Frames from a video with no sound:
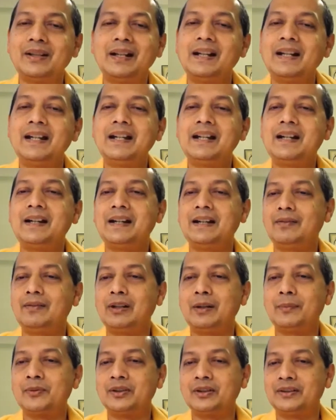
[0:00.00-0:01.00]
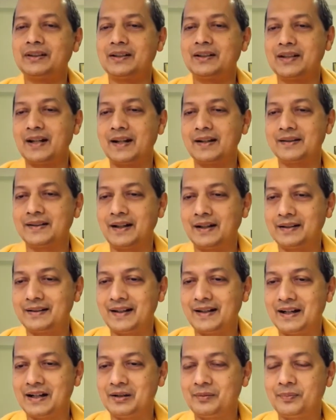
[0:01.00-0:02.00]
a layer develops on the
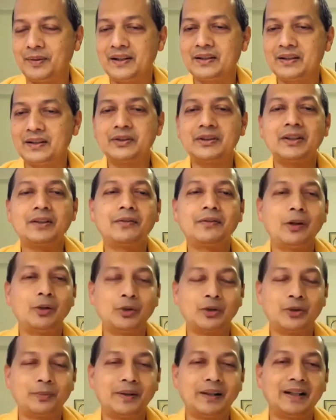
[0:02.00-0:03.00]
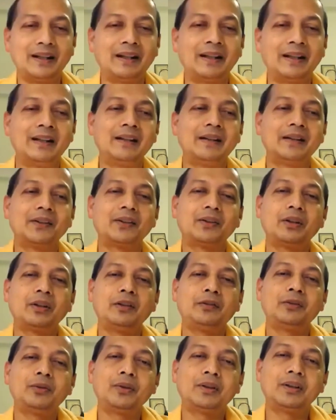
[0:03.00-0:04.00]
sandal paste, which is foul smelling. So
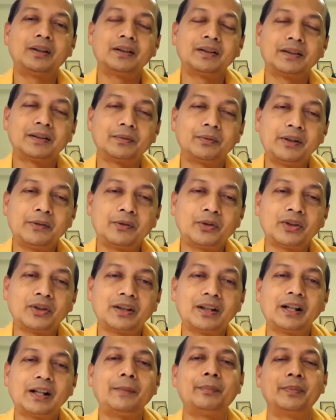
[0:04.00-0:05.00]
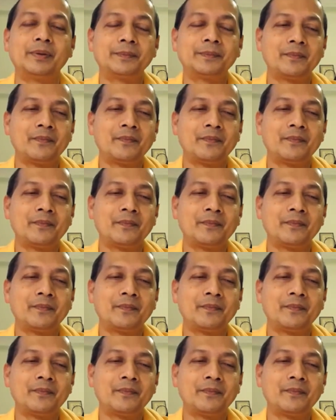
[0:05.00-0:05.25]
we have to scrub.